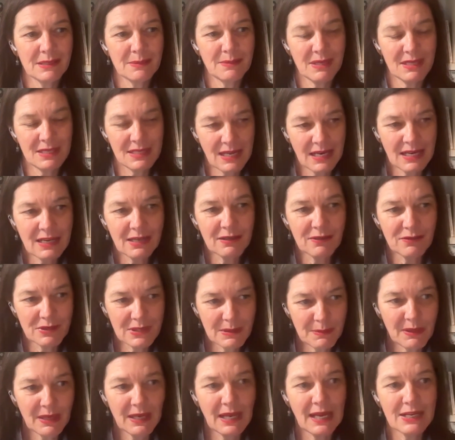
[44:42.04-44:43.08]
some executive
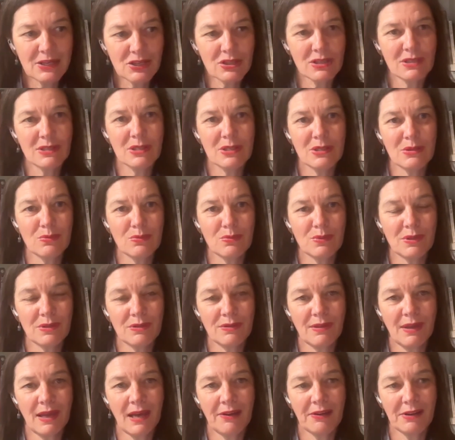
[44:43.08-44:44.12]
simulations with
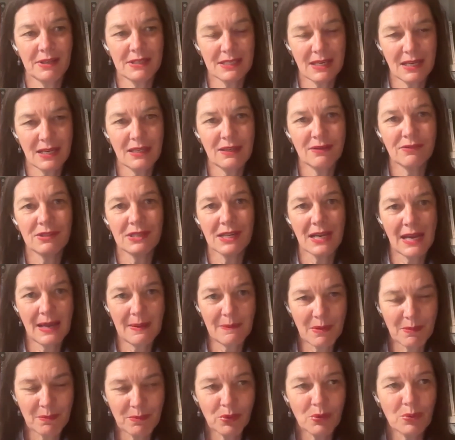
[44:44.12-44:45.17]
our executive
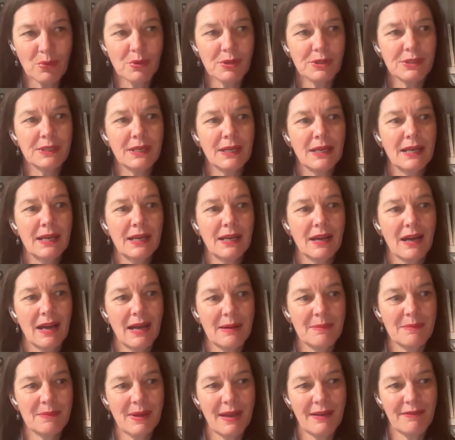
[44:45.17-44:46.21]
team and board,
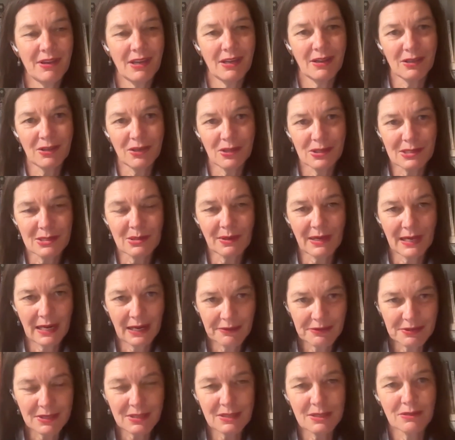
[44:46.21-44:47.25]
having a close look at
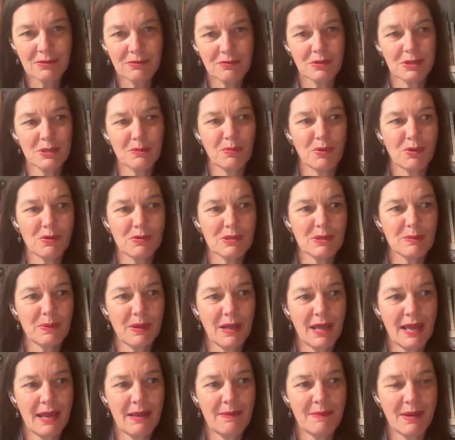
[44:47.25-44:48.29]
our incident response
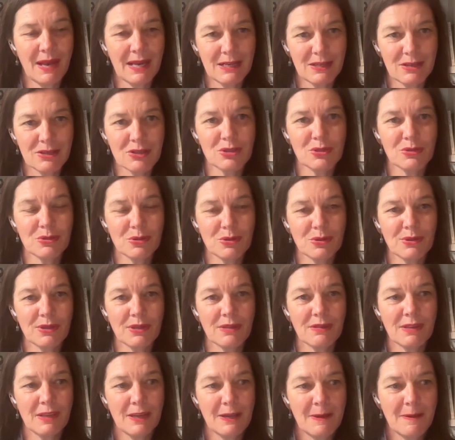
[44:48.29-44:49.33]
plan, making sure
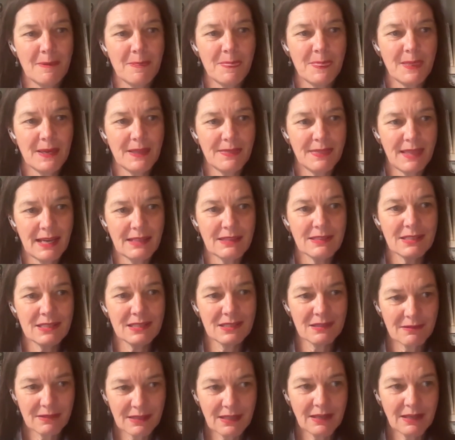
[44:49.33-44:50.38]
that's